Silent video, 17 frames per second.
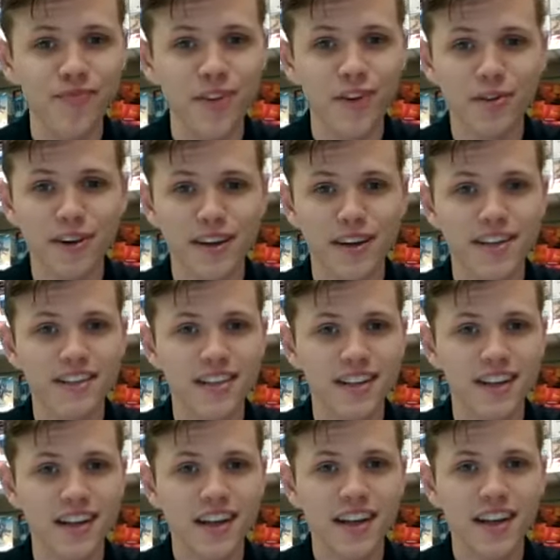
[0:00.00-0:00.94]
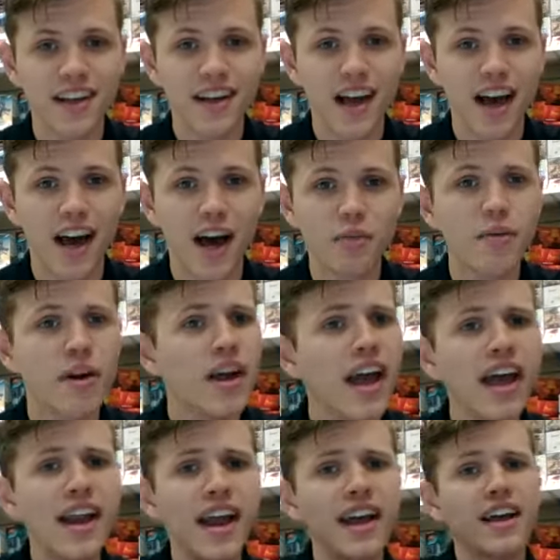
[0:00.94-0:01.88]
All right.
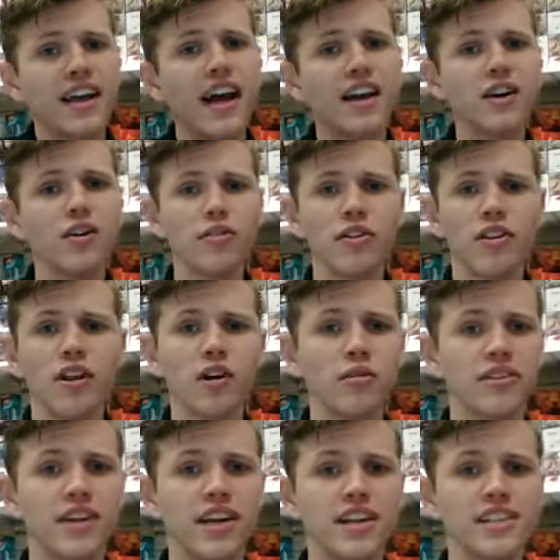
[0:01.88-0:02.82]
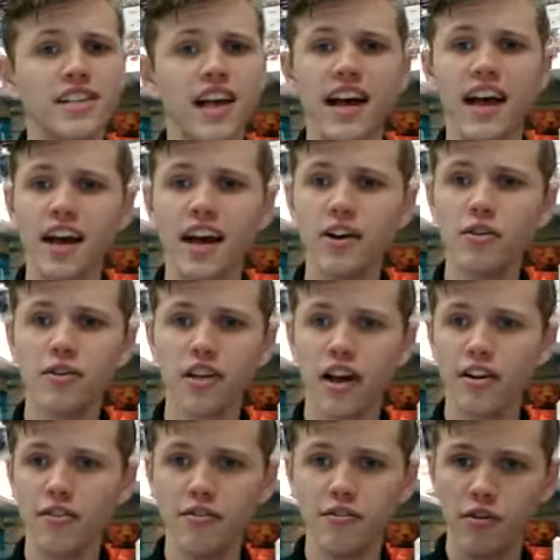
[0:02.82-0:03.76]
And hey, kind of going along with this, I know a lot
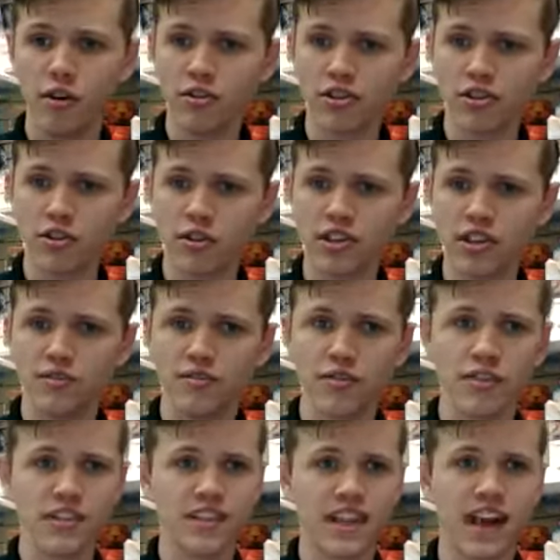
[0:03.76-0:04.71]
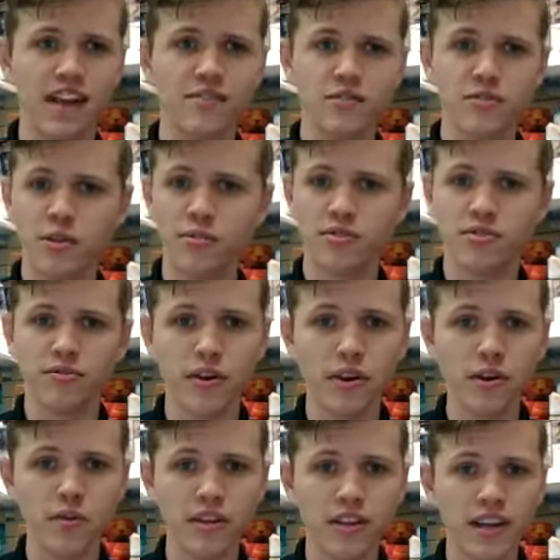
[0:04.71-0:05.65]
of you folks join us for these live streams
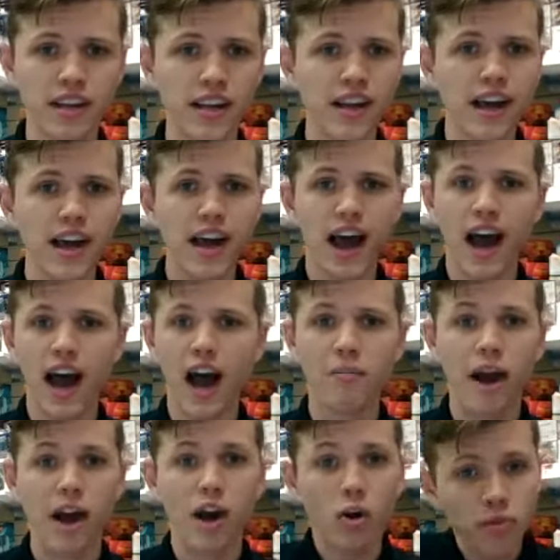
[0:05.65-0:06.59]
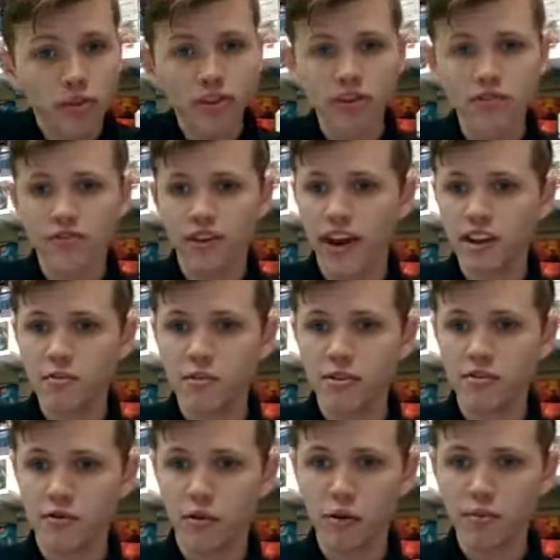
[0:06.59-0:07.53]
frequently. I hope that you find them
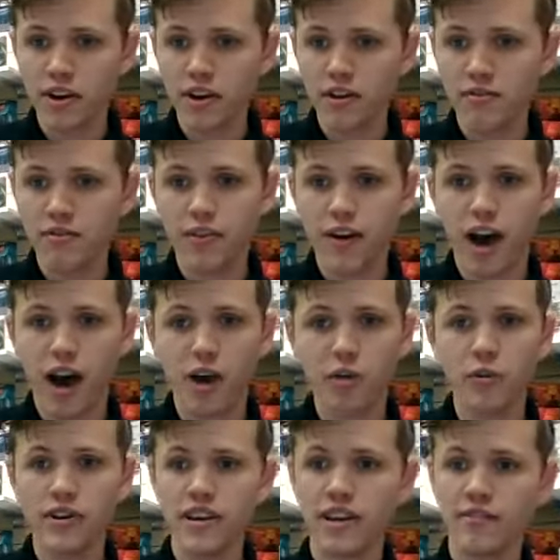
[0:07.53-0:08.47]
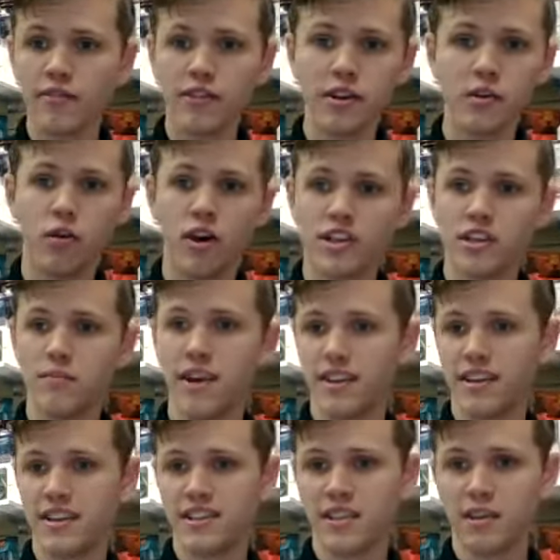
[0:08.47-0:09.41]
informative. We definitely want to make
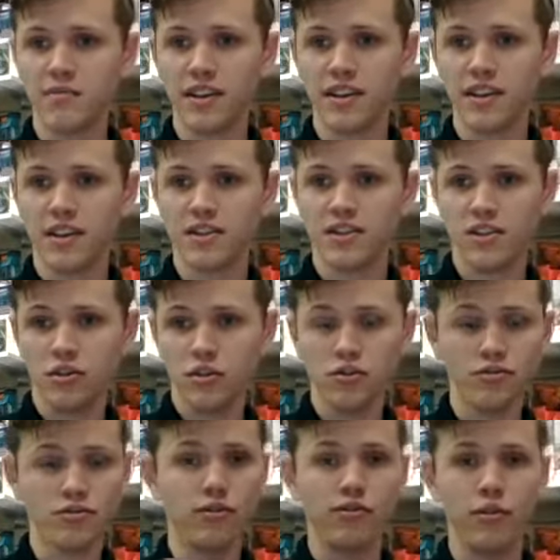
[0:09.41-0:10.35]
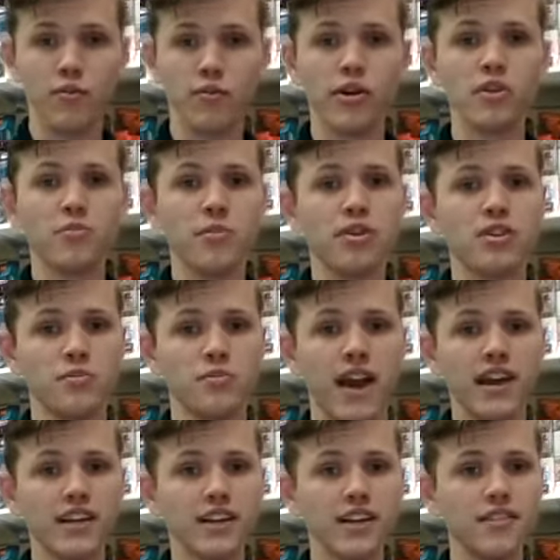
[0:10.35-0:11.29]
this something that's useful from your
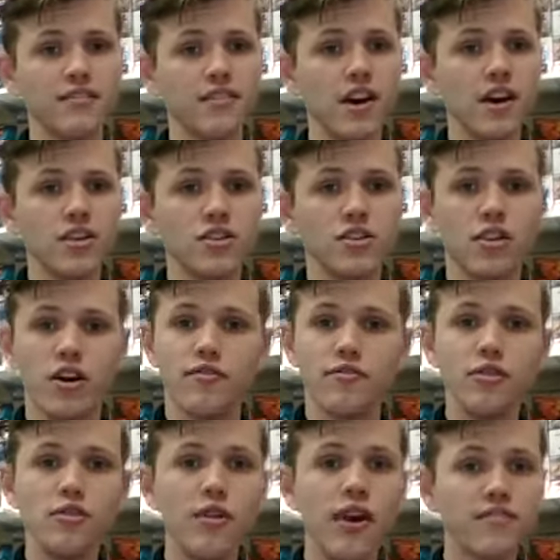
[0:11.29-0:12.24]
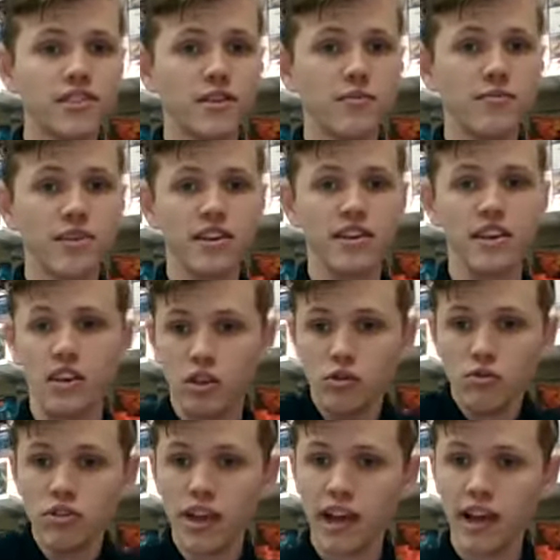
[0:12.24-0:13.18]
perspective. So if you have something that
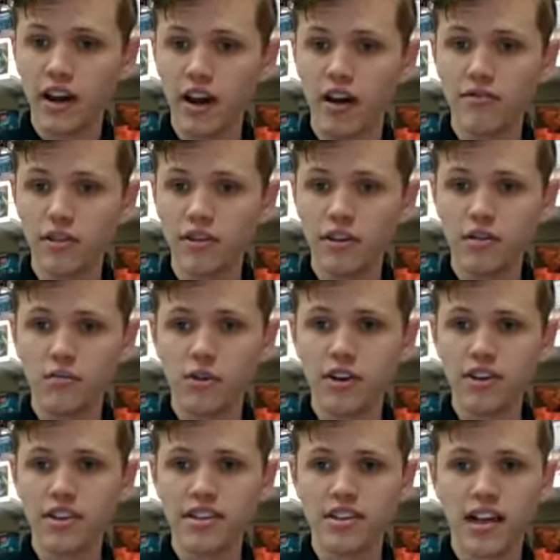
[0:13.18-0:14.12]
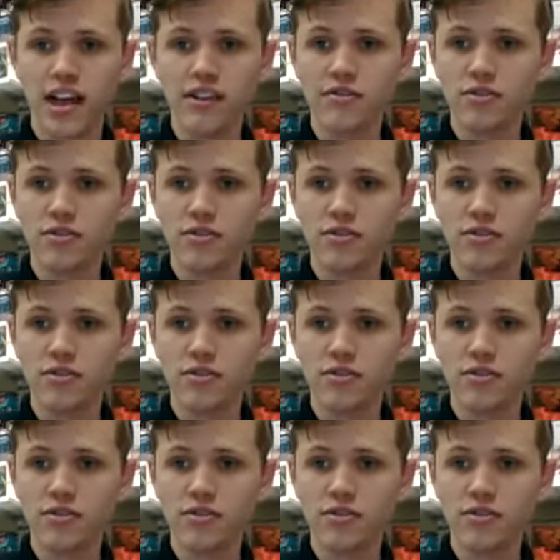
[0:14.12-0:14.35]
you'd like covered in one of these live